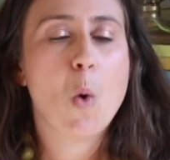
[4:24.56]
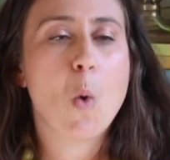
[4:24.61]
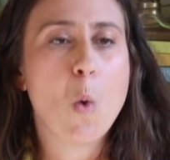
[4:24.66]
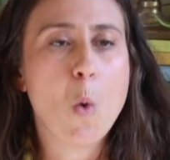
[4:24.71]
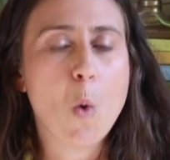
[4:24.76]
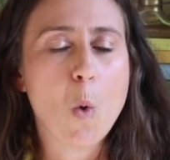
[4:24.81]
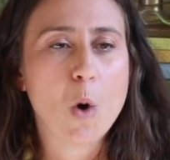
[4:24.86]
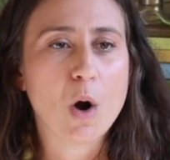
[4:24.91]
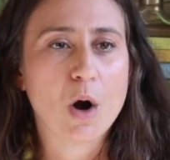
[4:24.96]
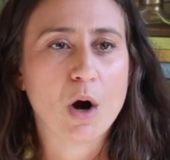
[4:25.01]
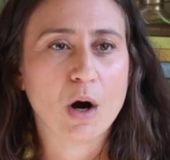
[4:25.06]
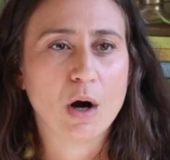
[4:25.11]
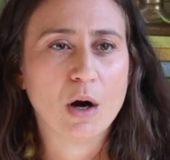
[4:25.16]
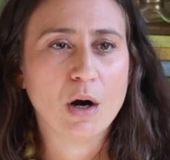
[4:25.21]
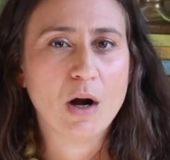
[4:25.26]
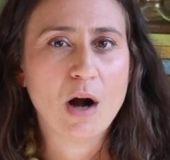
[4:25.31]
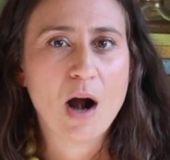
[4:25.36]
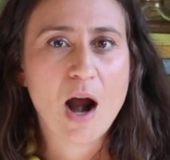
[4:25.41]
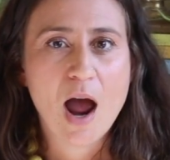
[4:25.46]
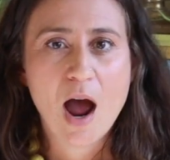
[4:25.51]

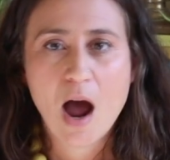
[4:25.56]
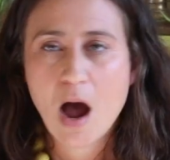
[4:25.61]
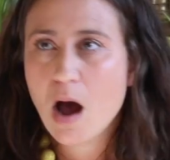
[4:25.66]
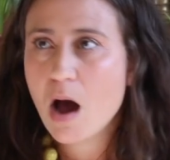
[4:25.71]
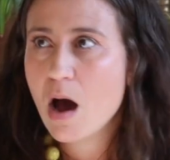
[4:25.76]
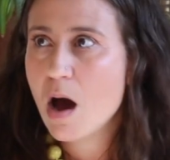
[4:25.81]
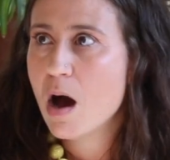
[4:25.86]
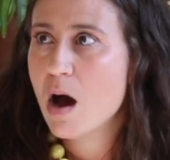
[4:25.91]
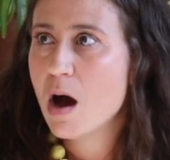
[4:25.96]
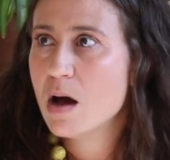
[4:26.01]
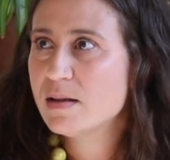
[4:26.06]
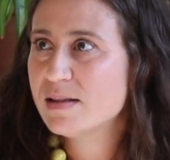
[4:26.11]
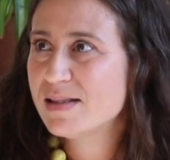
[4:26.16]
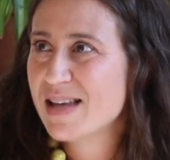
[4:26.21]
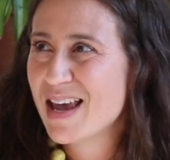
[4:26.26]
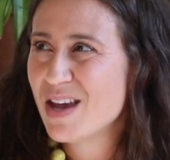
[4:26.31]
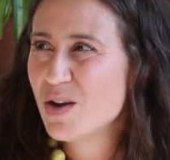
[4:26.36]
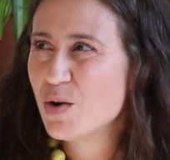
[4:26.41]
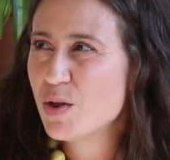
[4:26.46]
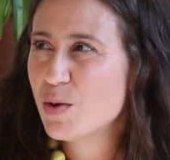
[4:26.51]
or
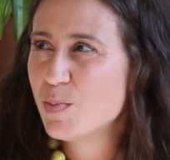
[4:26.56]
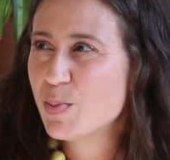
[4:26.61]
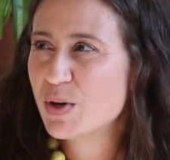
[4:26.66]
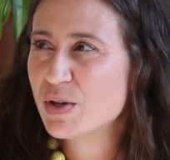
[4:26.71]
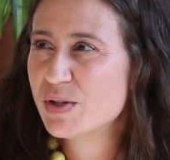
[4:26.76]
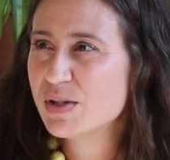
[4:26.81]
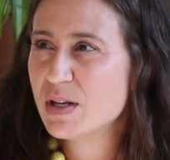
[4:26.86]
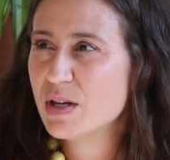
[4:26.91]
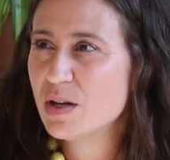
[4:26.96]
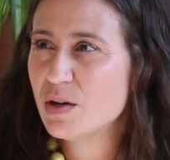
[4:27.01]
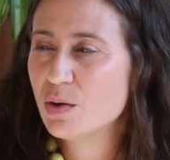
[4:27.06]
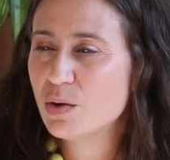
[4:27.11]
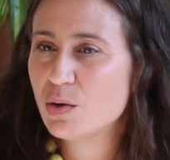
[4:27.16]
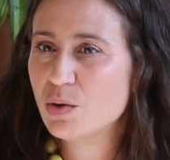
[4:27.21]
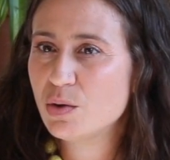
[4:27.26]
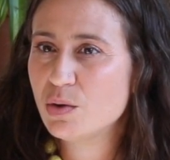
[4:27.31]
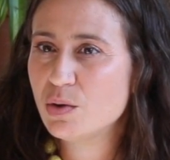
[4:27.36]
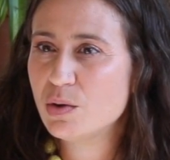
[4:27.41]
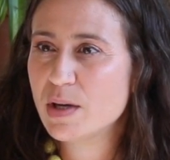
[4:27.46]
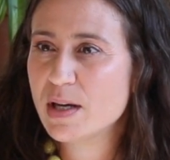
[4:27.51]
say you're the person
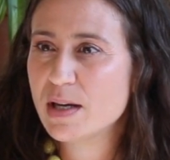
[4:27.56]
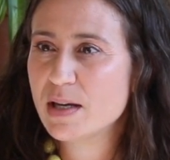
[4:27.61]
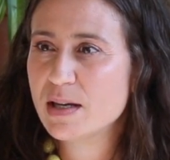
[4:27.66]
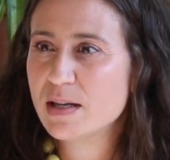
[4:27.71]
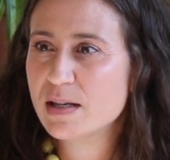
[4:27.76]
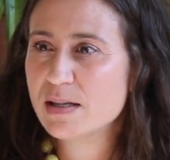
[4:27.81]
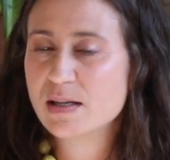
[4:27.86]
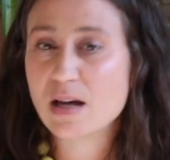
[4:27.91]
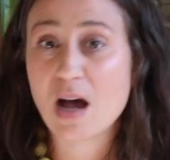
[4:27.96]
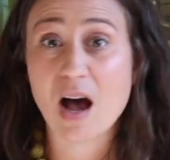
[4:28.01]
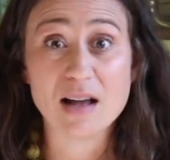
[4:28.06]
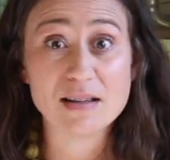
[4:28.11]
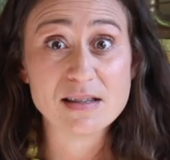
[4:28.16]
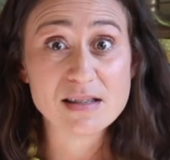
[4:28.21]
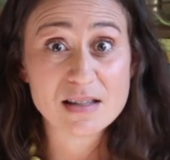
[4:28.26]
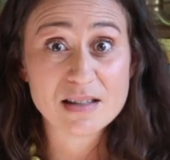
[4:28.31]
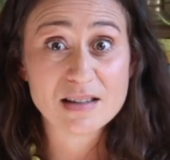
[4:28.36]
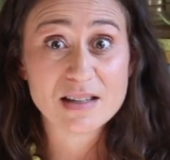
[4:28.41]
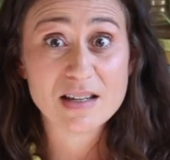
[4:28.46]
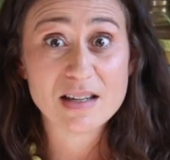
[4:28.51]
who is
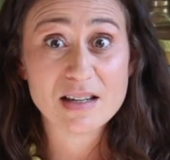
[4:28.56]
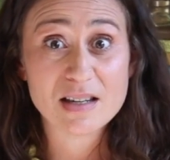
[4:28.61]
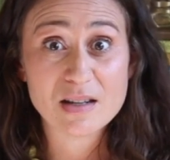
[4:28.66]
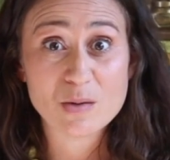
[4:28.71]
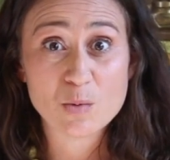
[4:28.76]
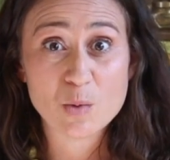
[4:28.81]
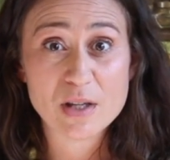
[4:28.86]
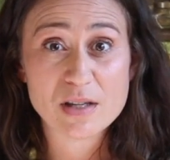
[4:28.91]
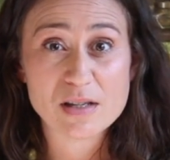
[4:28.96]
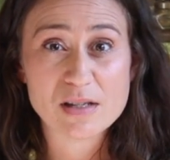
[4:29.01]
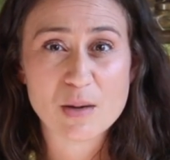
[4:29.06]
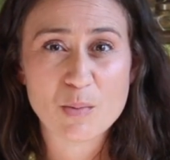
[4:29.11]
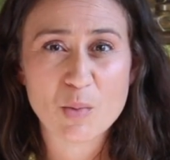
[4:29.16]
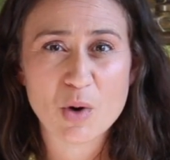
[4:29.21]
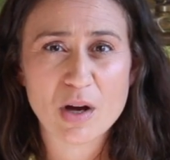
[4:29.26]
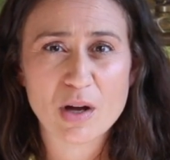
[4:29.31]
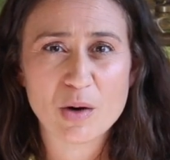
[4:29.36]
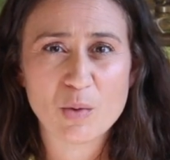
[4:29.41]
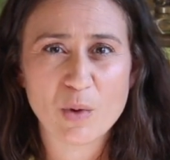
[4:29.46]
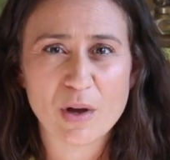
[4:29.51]
constantly with
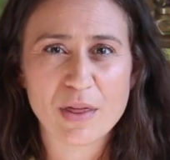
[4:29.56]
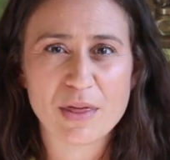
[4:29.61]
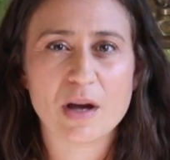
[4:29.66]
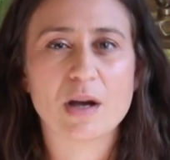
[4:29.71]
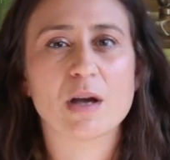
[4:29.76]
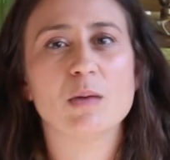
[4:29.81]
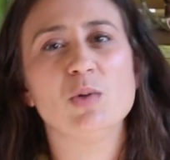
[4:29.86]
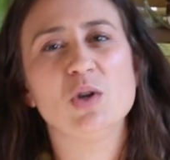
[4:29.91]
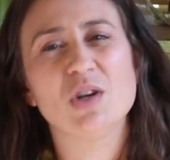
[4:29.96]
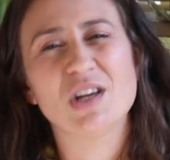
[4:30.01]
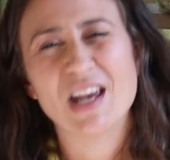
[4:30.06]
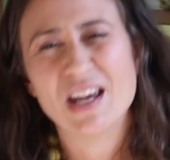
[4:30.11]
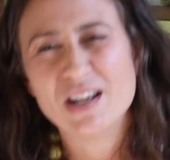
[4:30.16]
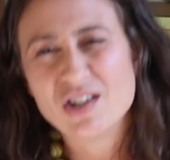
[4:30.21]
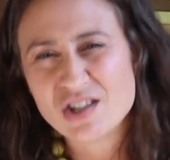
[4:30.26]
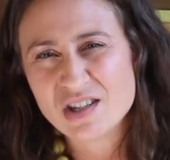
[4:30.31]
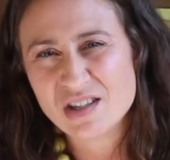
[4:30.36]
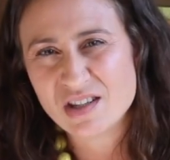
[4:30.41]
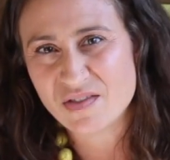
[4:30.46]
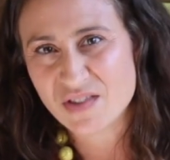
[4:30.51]
someone with a
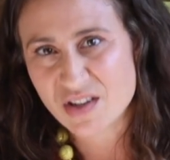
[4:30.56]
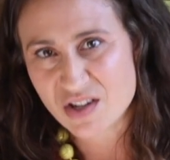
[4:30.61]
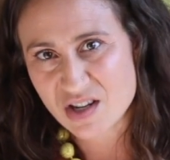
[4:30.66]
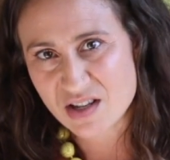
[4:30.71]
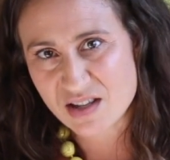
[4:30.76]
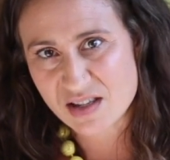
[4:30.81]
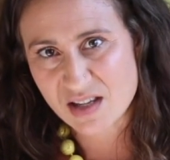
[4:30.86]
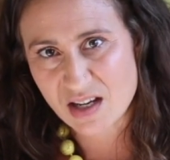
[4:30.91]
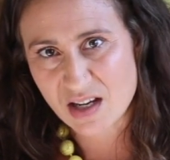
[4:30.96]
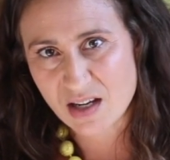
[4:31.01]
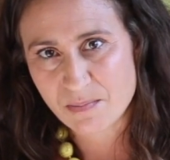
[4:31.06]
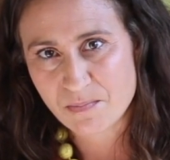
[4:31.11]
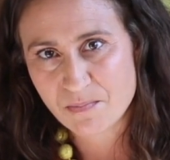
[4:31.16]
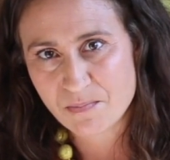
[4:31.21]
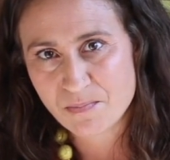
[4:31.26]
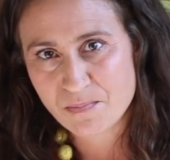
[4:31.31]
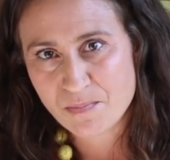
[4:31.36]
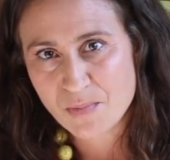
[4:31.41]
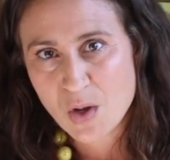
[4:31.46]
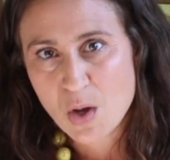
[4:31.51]
communication deficiency,
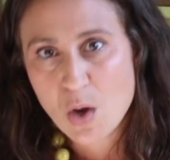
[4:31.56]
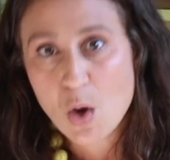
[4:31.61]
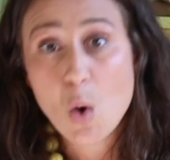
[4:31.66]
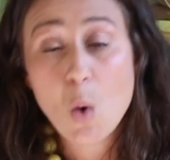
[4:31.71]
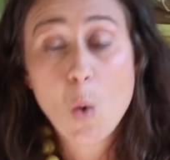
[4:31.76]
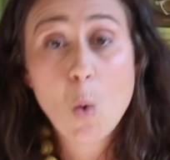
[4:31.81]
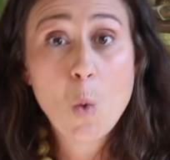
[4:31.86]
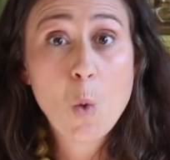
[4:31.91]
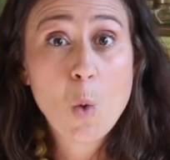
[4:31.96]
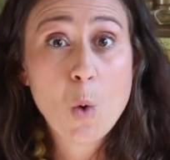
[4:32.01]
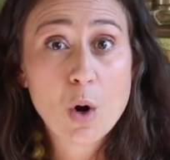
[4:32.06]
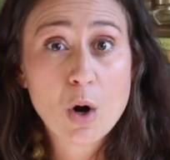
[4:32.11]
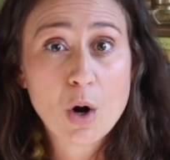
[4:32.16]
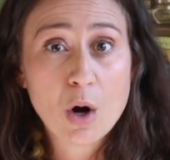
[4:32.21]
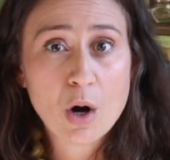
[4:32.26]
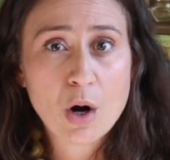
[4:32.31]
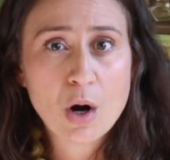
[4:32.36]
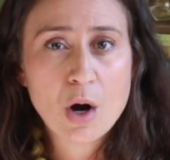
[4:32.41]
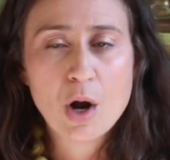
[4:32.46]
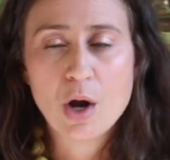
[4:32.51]

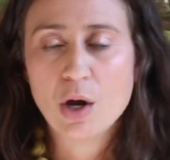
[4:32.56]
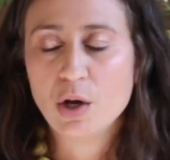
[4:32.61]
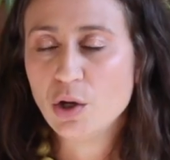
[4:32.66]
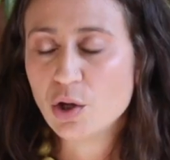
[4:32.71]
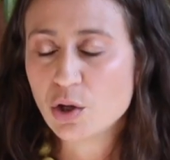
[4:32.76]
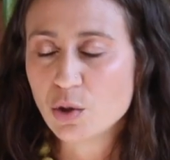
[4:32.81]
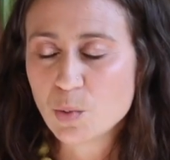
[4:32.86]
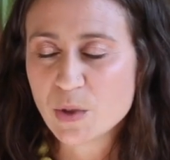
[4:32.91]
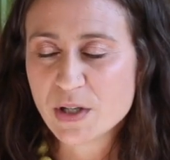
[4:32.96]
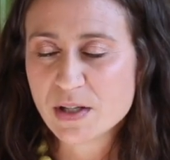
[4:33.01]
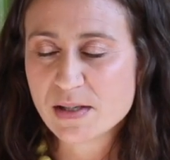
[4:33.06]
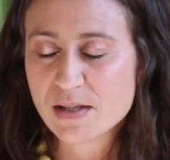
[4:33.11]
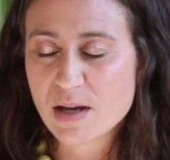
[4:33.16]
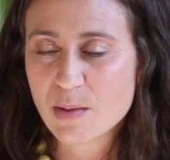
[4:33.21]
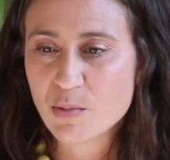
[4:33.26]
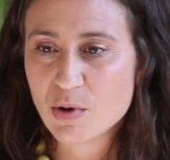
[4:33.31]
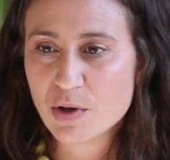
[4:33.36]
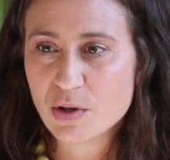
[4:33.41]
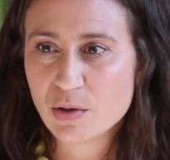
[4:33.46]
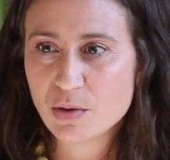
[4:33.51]
or you're with
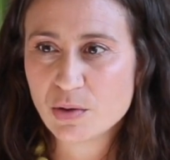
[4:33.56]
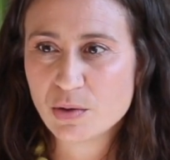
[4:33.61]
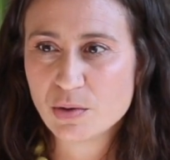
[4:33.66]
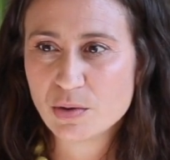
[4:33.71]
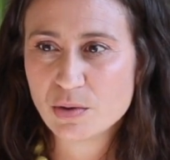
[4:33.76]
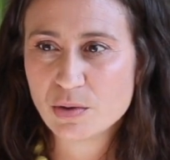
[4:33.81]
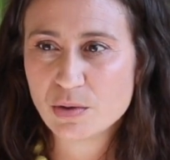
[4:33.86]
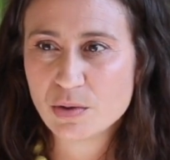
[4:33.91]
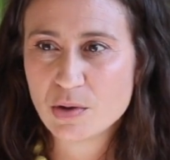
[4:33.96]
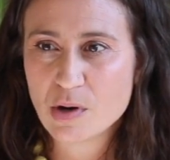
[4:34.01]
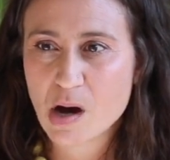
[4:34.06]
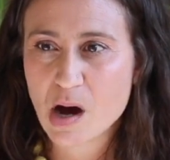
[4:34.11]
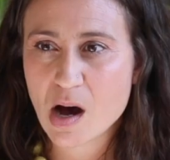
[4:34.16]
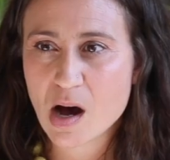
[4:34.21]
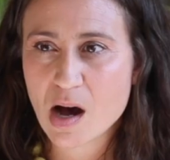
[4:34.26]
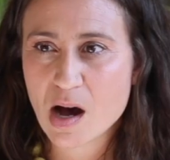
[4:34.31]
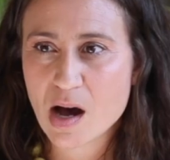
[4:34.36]
someone who